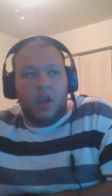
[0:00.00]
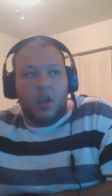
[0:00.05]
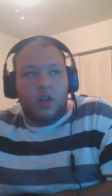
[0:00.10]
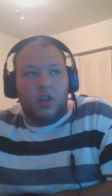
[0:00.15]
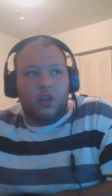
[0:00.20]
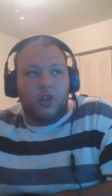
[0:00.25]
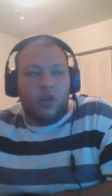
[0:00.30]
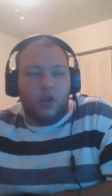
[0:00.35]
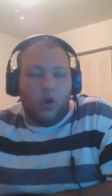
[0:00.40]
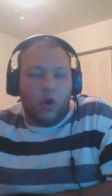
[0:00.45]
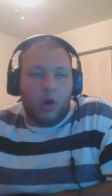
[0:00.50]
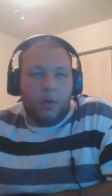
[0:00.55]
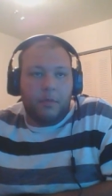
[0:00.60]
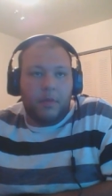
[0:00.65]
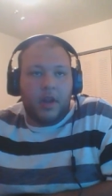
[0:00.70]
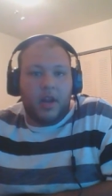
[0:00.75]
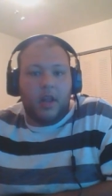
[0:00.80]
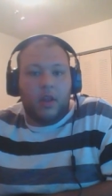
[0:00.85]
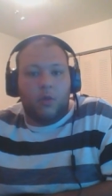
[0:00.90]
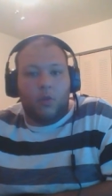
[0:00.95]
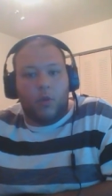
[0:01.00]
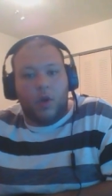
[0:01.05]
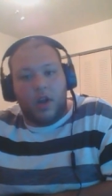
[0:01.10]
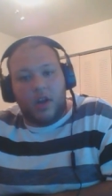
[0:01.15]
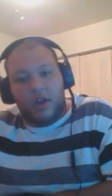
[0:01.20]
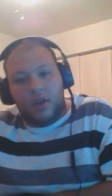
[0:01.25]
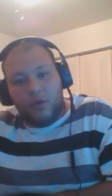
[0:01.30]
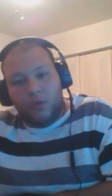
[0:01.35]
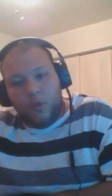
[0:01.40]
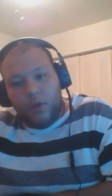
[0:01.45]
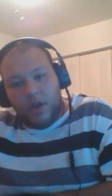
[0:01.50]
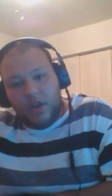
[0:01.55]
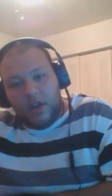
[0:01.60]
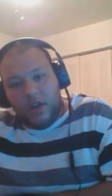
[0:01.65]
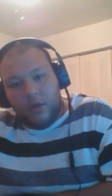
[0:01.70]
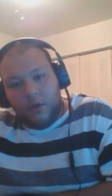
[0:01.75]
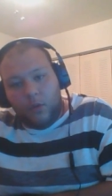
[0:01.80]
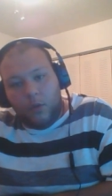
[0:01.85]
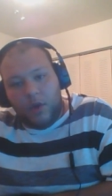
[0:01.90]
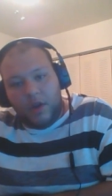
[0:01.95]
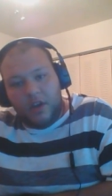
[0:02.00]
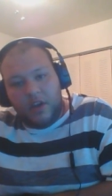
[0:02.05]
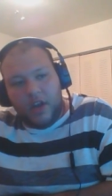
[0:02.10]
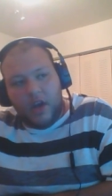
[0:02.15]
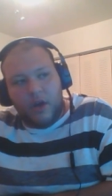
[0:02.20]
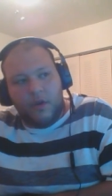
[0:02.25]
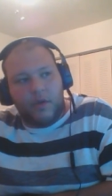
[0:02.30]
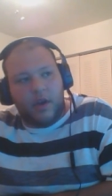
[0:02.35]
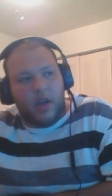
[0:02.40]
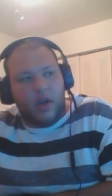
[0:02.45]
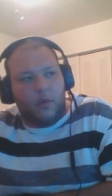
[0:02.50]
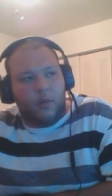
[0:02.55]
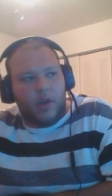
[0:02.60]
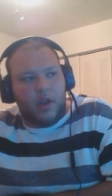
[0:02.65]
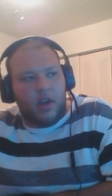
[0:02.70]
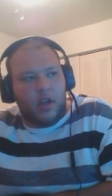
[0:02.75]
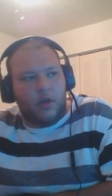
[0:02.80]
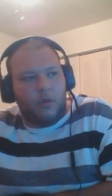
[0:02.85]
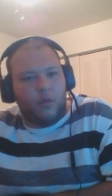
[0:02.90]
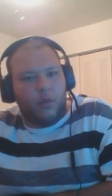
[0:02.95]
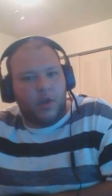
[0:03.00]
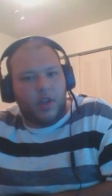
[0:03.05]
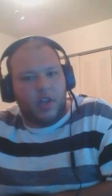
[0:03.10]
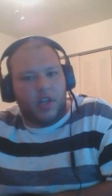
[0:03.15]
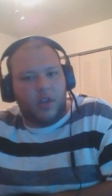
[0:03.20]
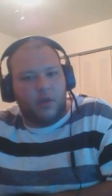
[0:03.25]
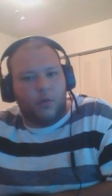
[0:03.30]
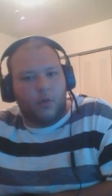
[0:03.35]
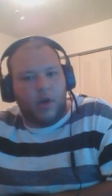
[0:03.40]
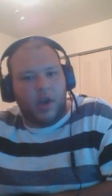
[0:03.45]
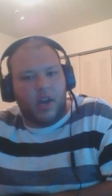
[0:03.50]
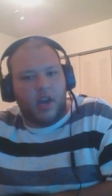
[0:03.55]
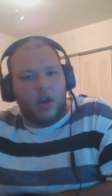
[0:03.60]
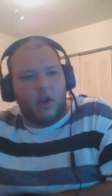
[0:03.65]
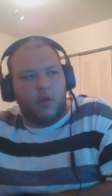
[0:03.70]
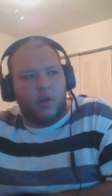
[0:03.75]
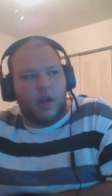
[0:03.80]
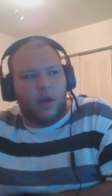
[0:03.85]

Norman and one Win Windona, Win Win Winona,